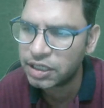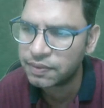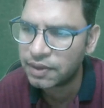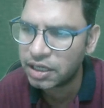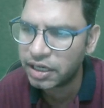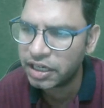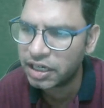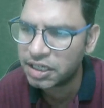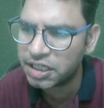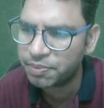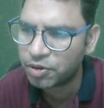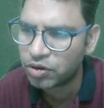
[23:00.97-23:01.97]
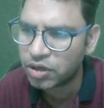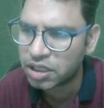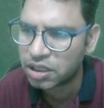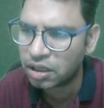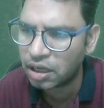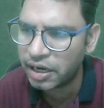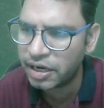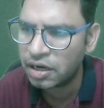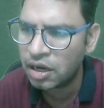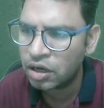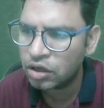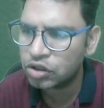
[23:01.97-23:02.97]
what? Energy production, right?
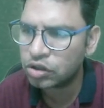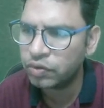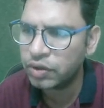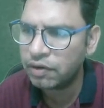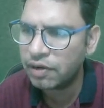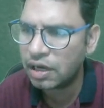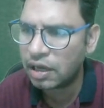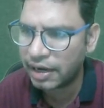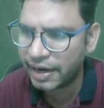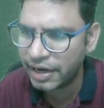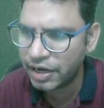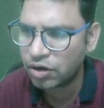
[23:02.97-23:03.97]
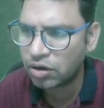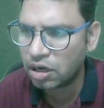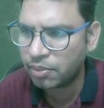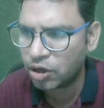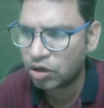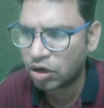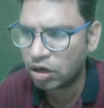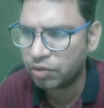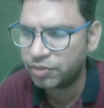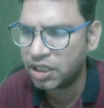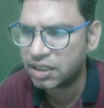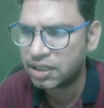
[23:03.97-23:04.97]
So we will again talk about all
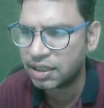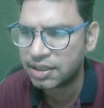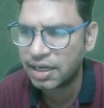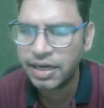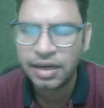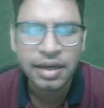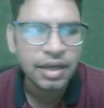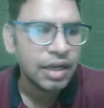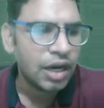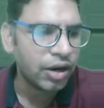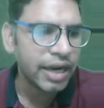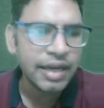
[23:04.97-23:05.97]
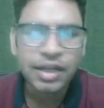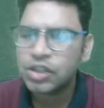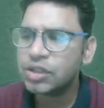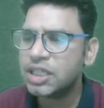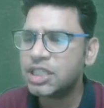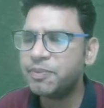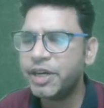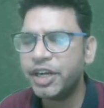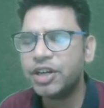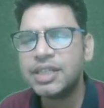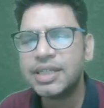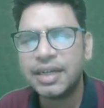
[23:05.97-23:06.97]
of these things, right? Okay, so this
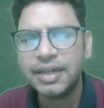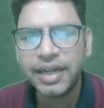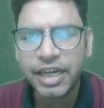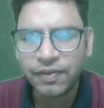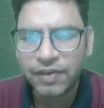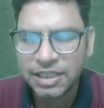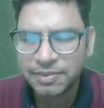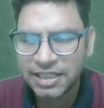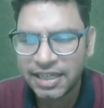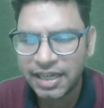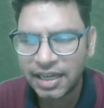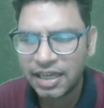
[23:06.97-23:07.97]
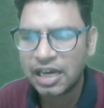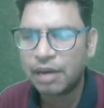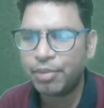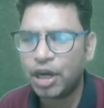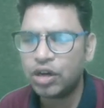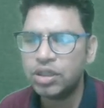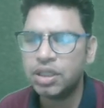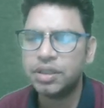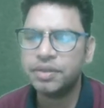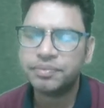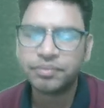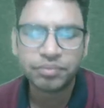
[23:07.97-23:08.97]
video's content was basically about,
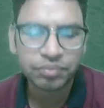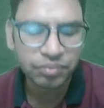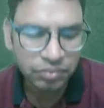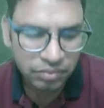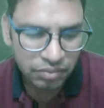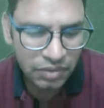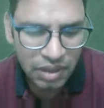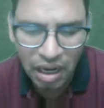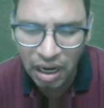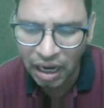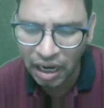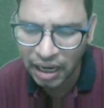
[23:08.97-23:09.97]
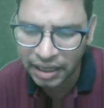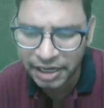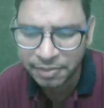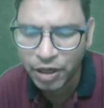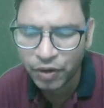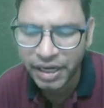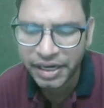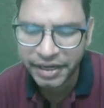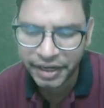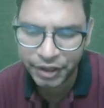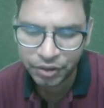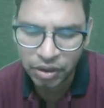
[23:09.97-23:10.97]
let me quickly
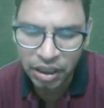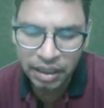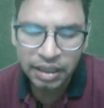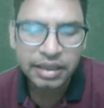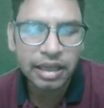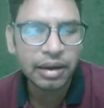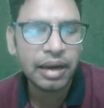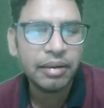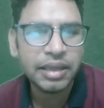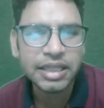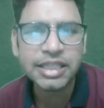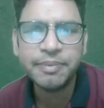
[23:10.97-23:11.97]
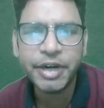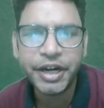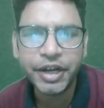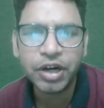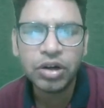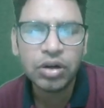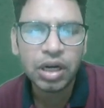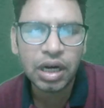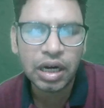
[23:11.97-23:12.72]
tell you, this video